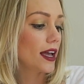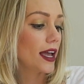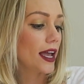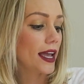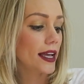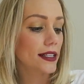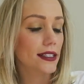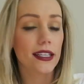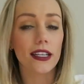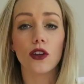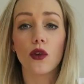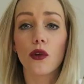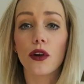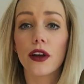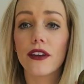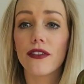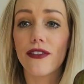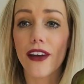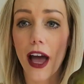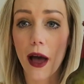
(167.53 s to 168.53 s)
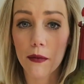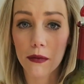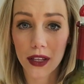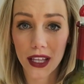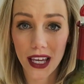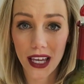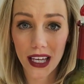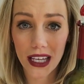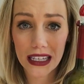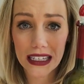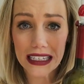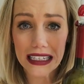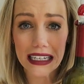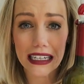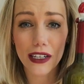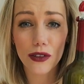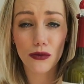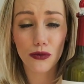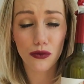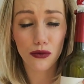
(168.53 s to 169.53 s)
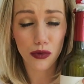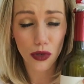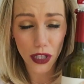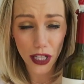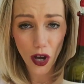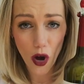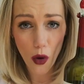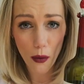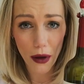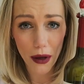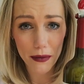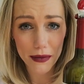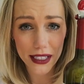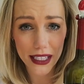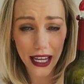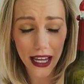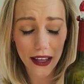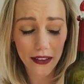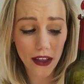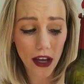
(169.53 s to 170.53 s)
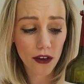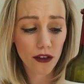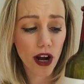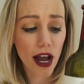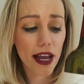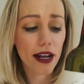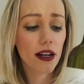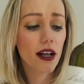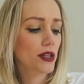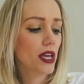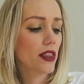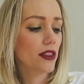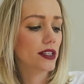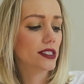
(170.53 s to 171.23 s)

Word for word: Antonori family. I really hope I'm saying that right.